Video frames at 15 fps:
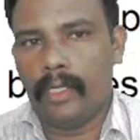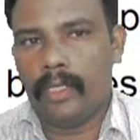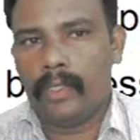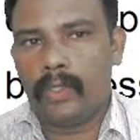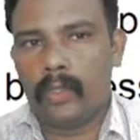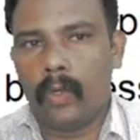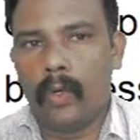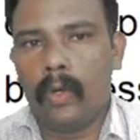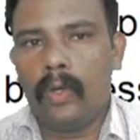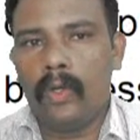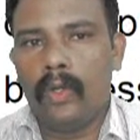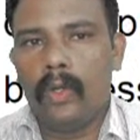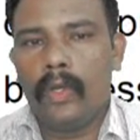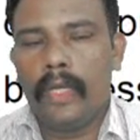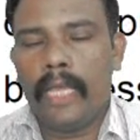
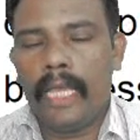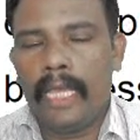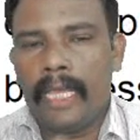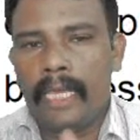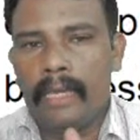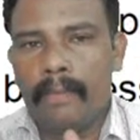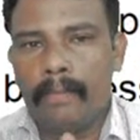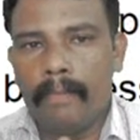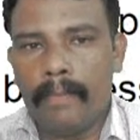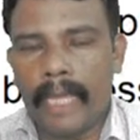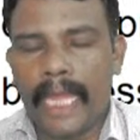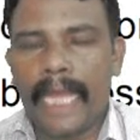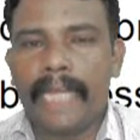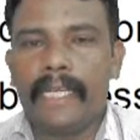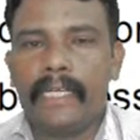so he
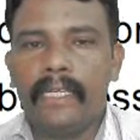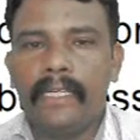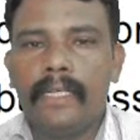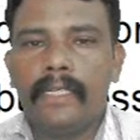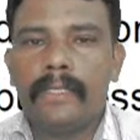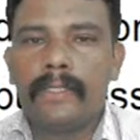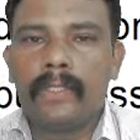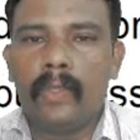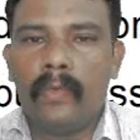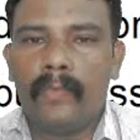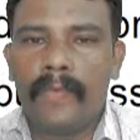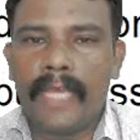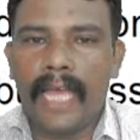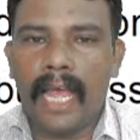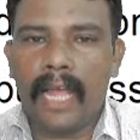met
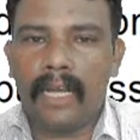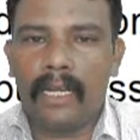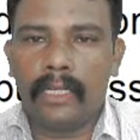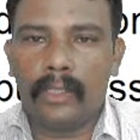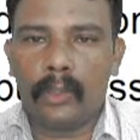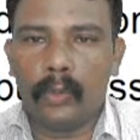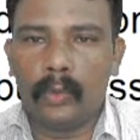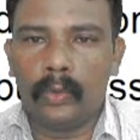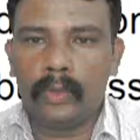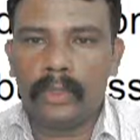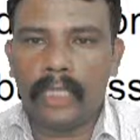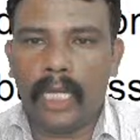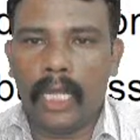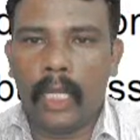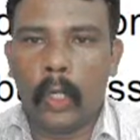Sufia
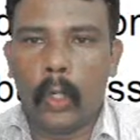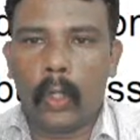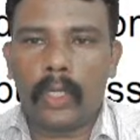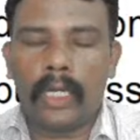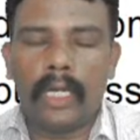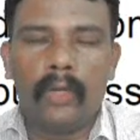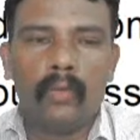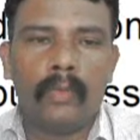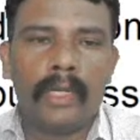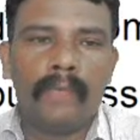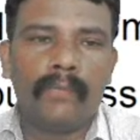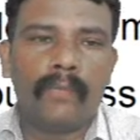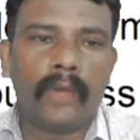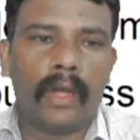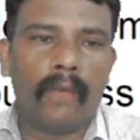Khatun, a local
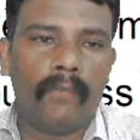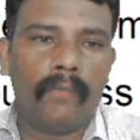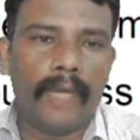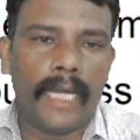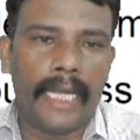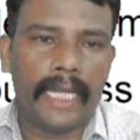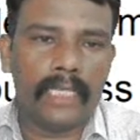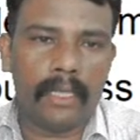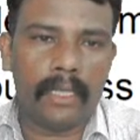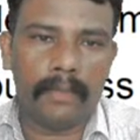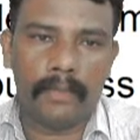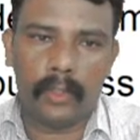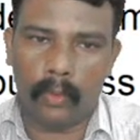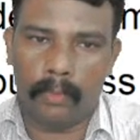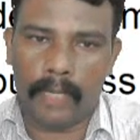woman from village
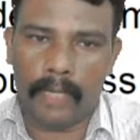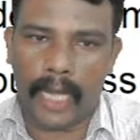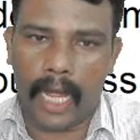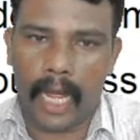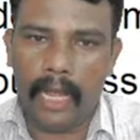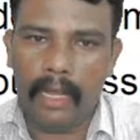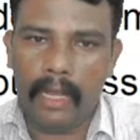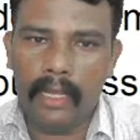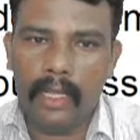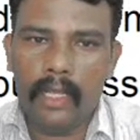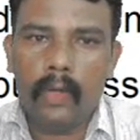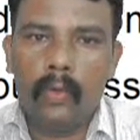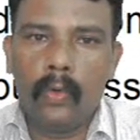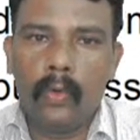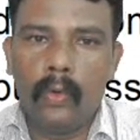of Jobra,
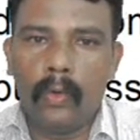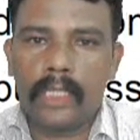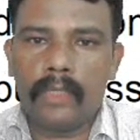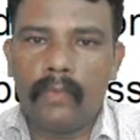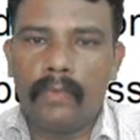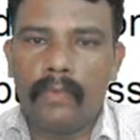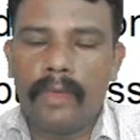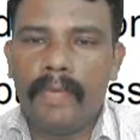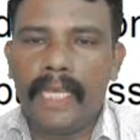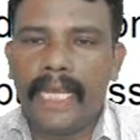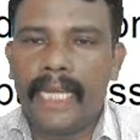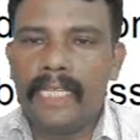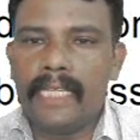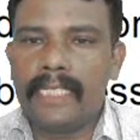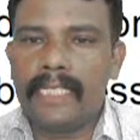who was
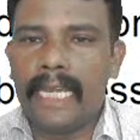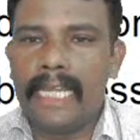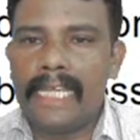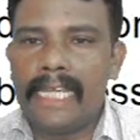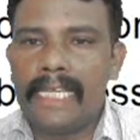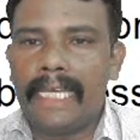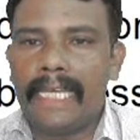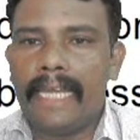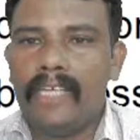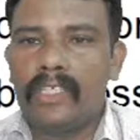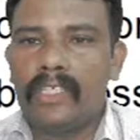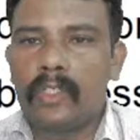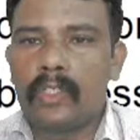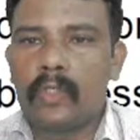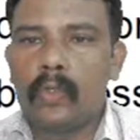weaving and selling
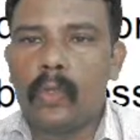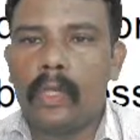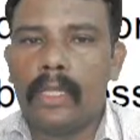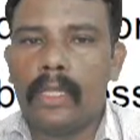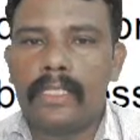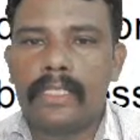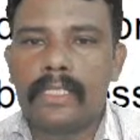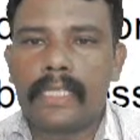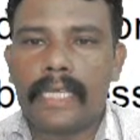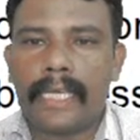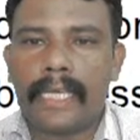cane stools.